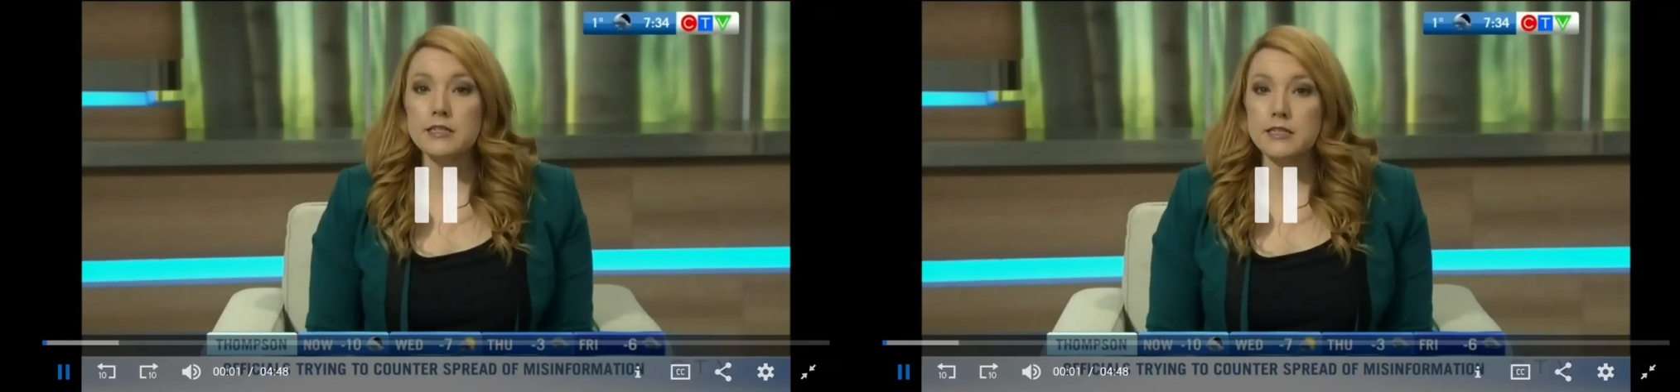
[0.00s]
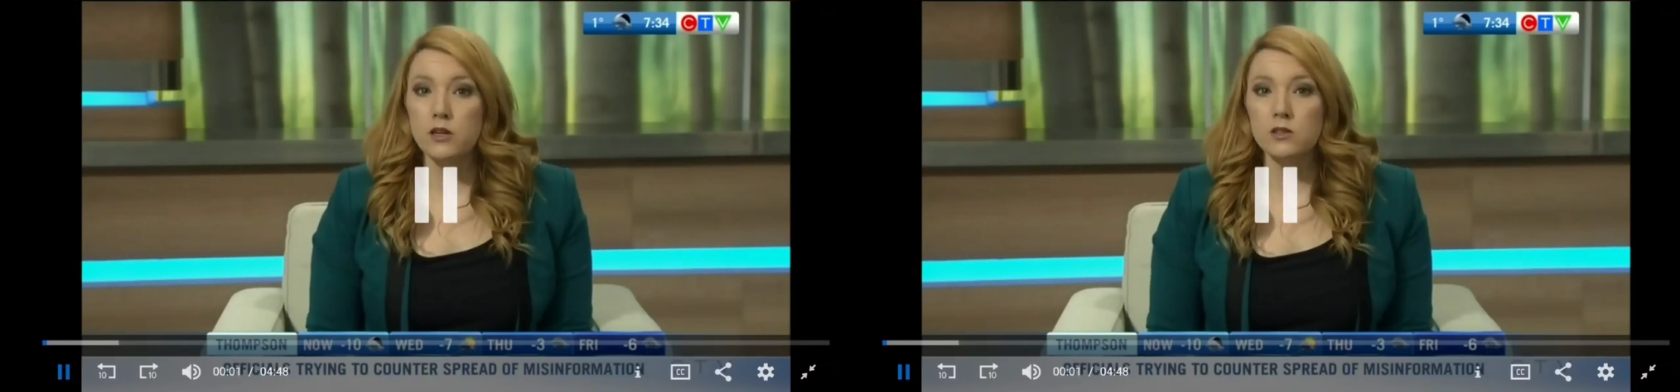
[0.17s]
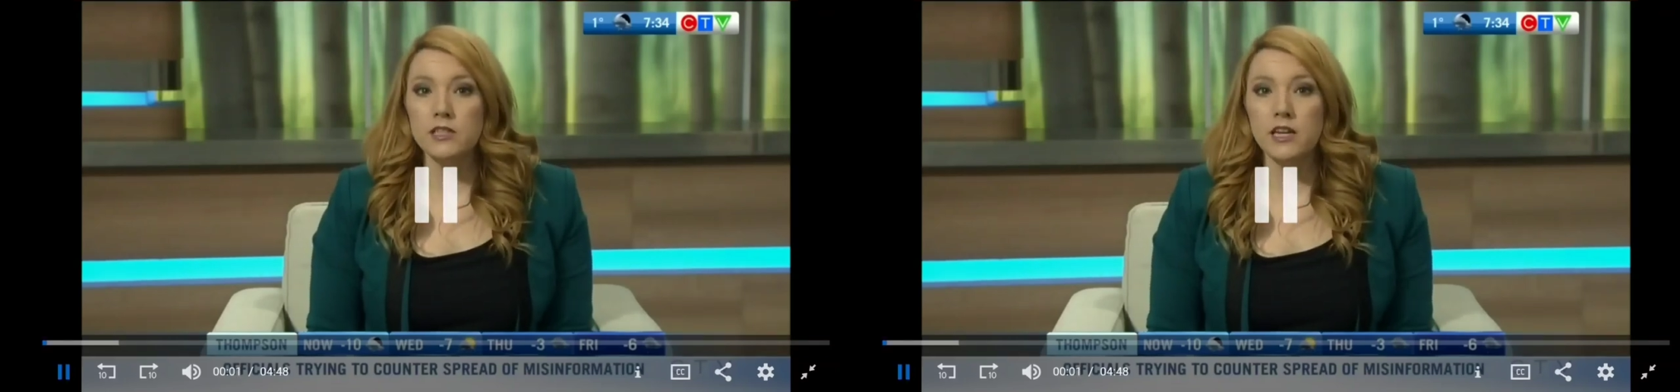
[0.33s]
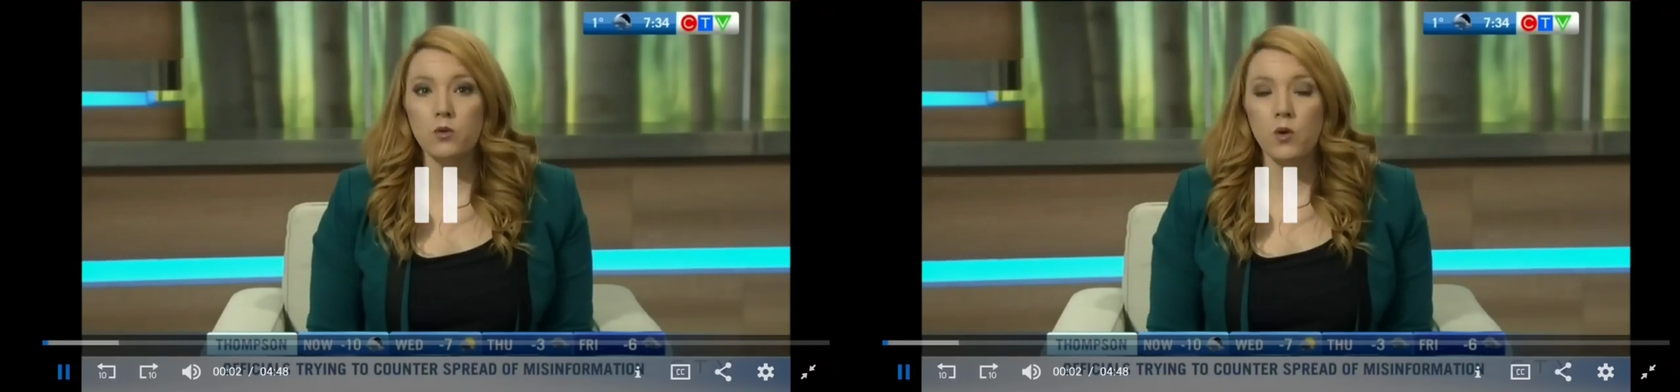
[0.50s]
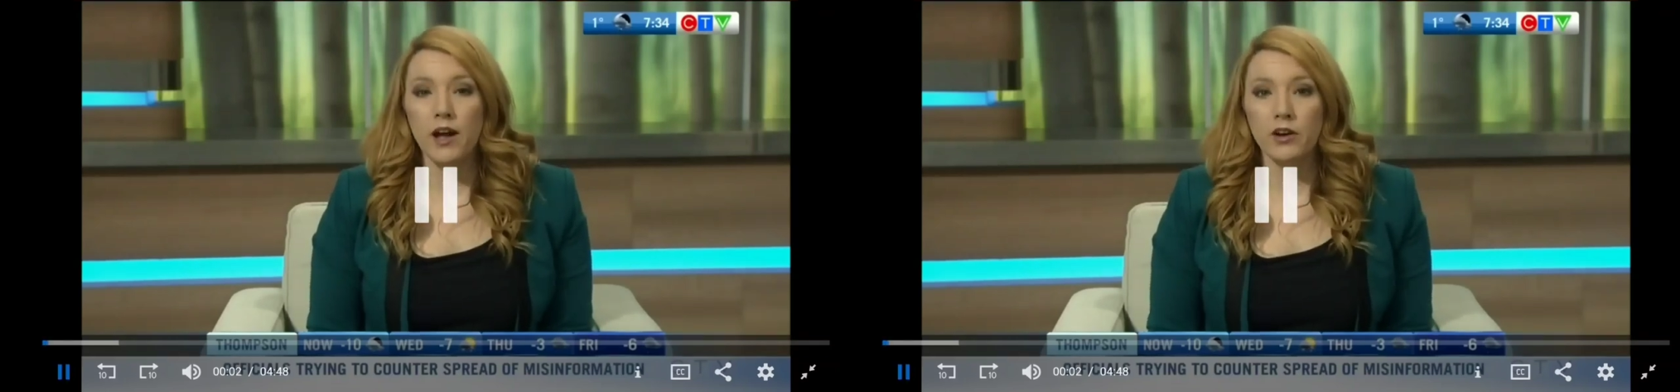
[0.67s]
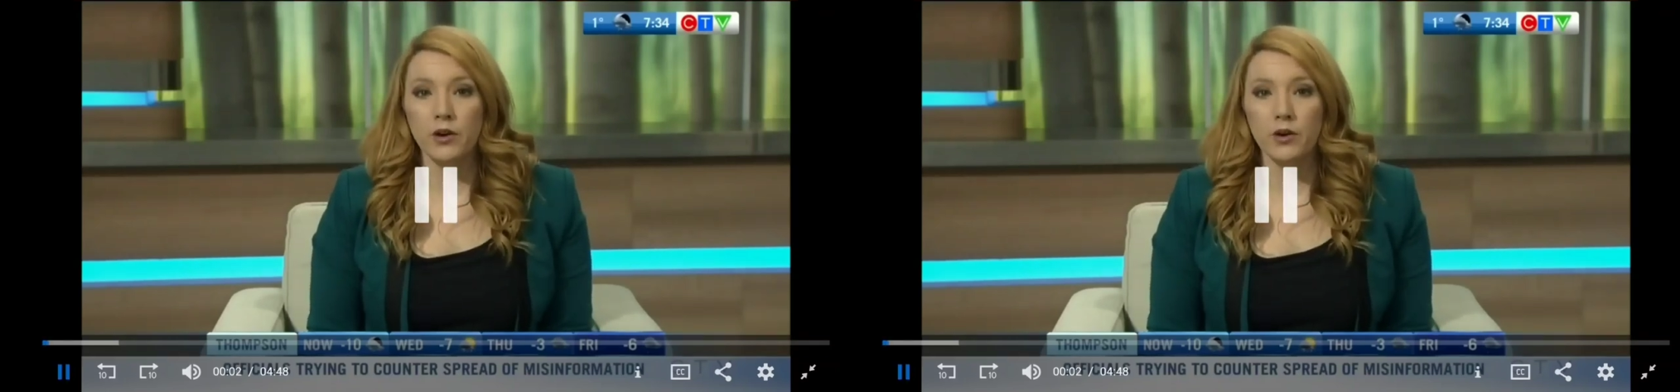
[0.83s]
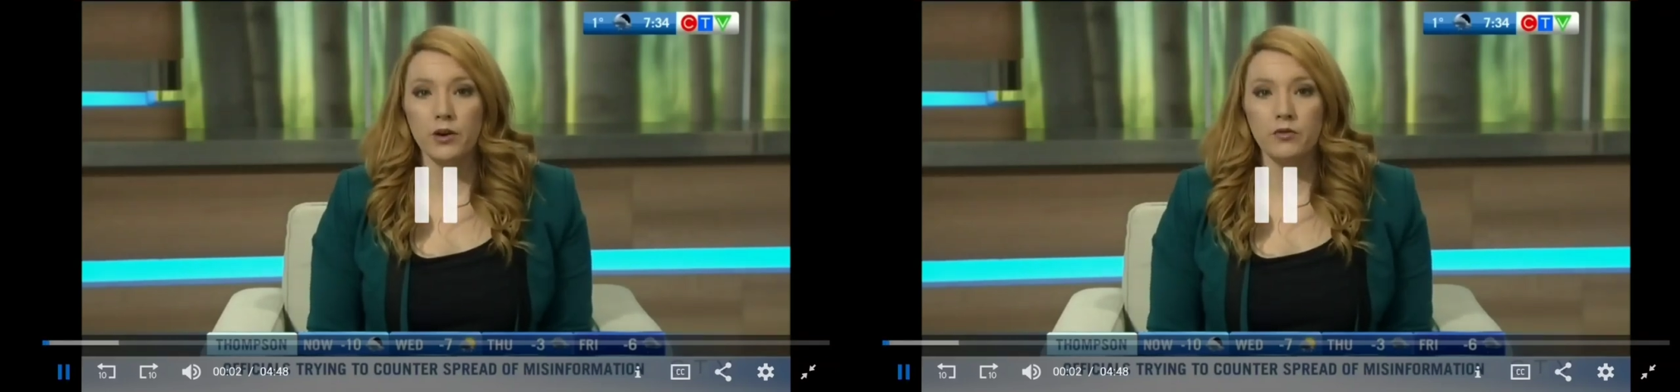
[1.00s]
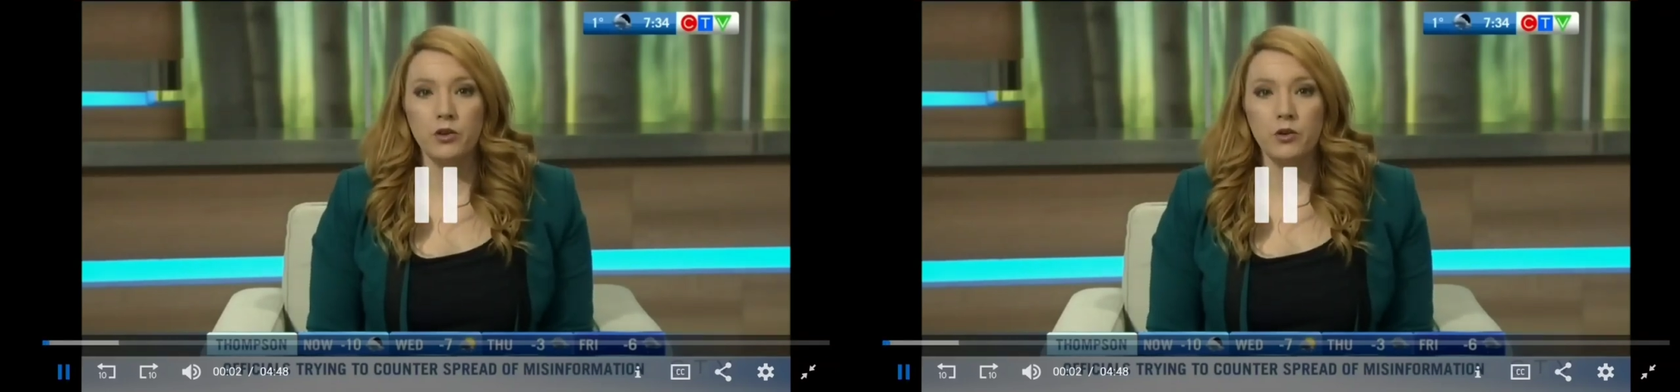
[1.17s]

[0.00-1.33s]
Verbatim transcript: a single-day record